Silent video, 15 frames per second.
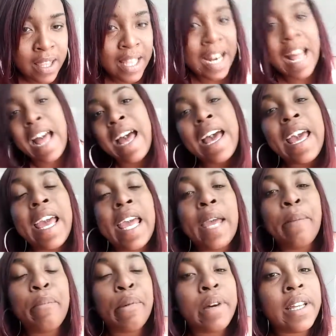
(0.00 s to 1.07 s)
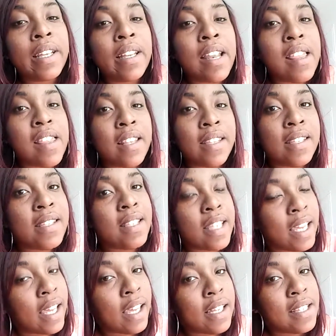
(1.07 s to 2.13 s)
that I put the
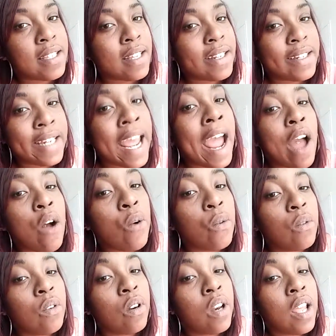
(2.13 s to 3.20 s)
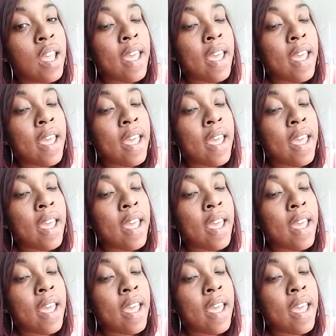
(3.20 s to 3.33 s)
cigs down